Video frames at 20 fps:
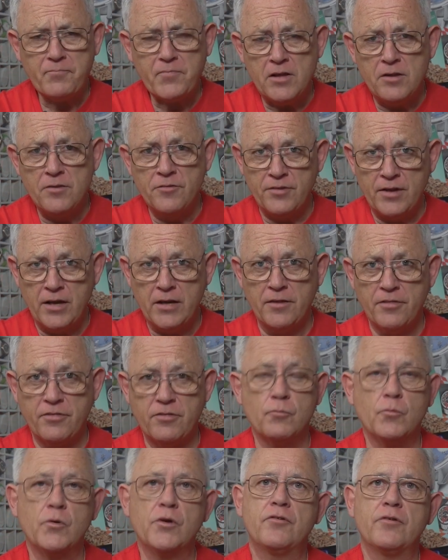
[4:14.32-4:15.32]
Zenith,
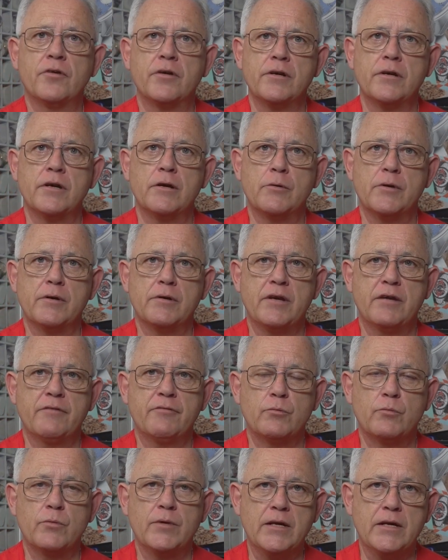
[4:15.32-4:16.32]
which I'd
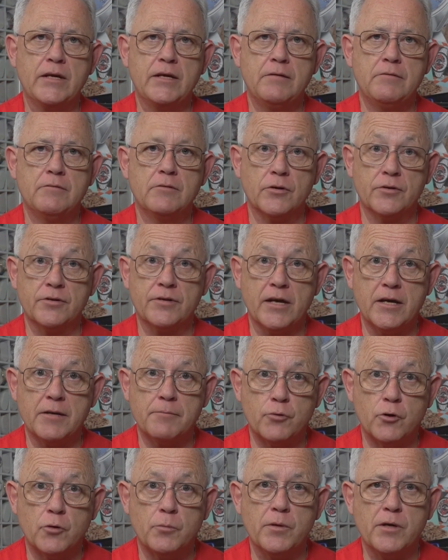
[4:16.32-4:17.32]
never really looked at
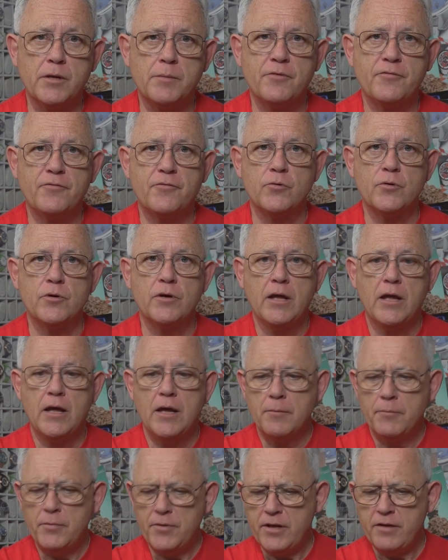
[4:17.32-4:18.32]
properly before,
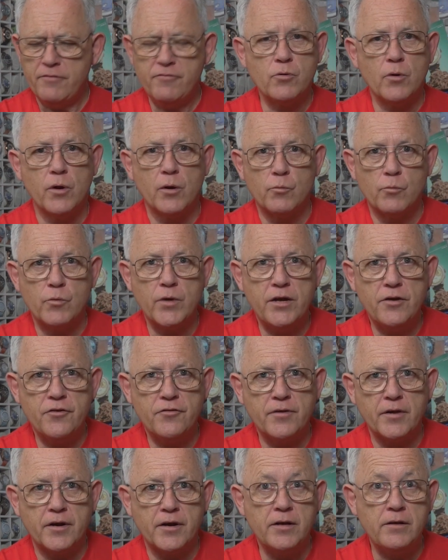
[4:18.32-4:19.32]
but they have quite a range
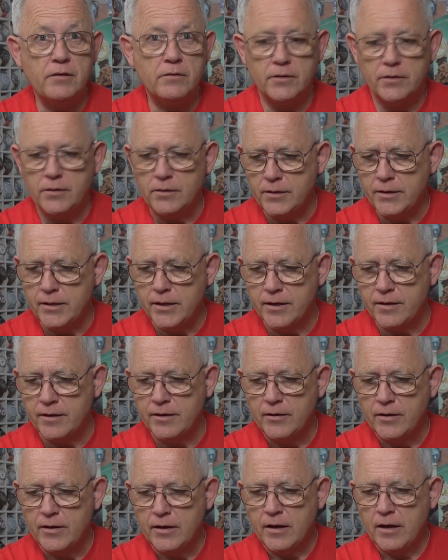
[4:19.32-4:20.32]
that I like.
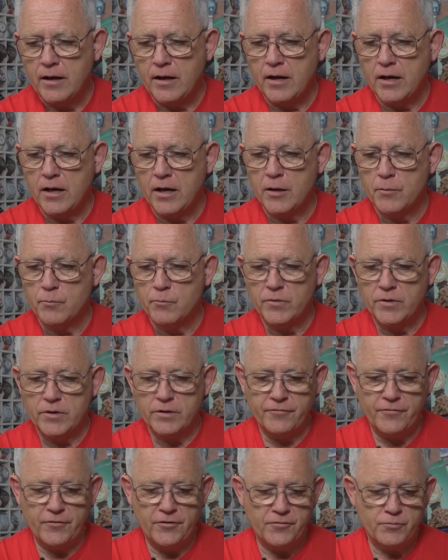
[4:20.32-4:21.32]

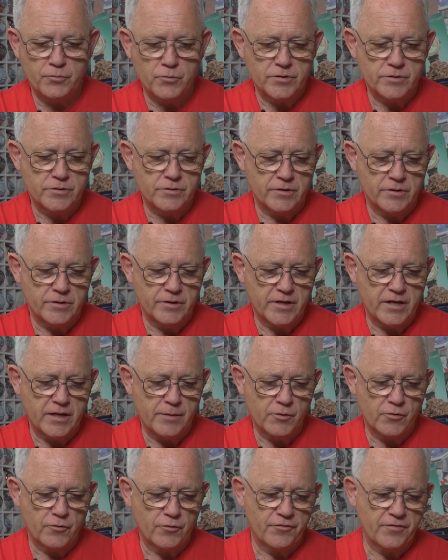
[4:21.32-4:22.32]
The first one I came
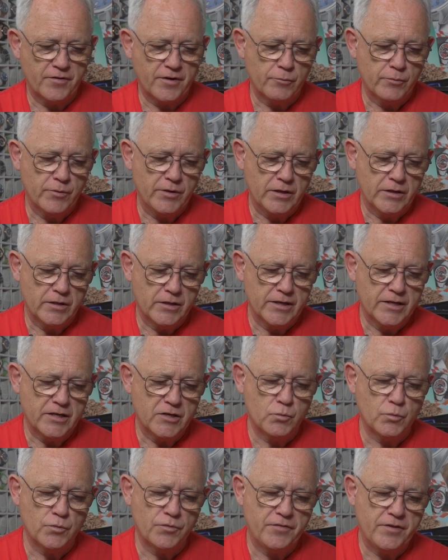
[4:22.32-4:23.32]
across that I really
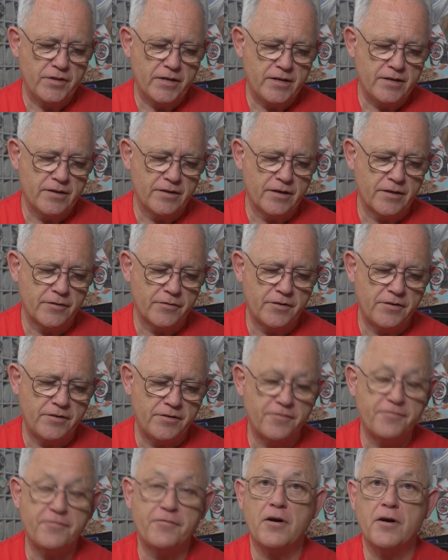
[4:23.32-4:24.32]
liked was the
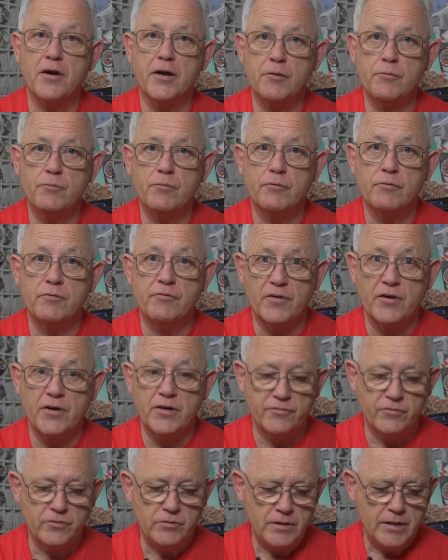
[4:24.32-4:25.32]
Defy
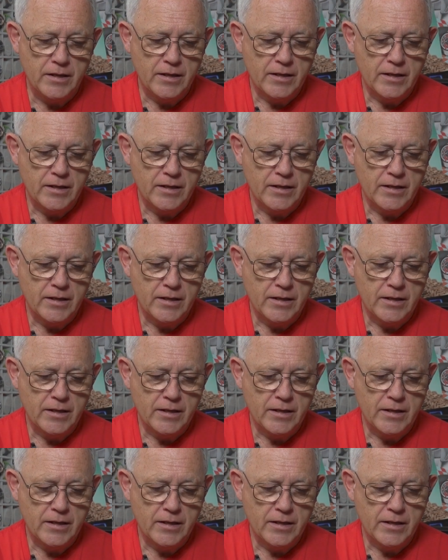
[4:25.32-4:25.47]
Revival.